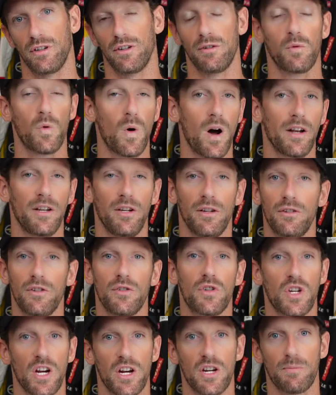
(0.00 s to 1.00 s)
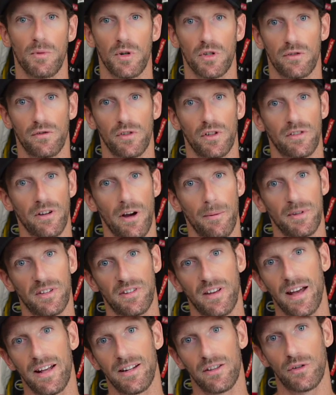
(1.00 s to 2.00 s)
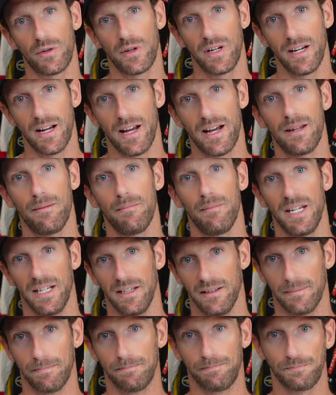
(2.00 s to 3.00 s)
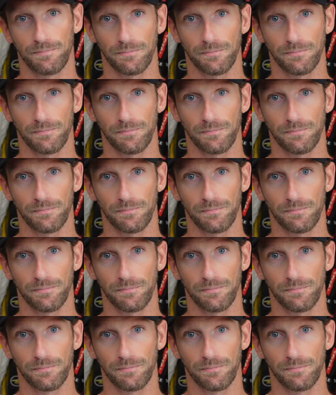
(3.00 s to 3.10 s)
The one that you change most of the time is entry and mid.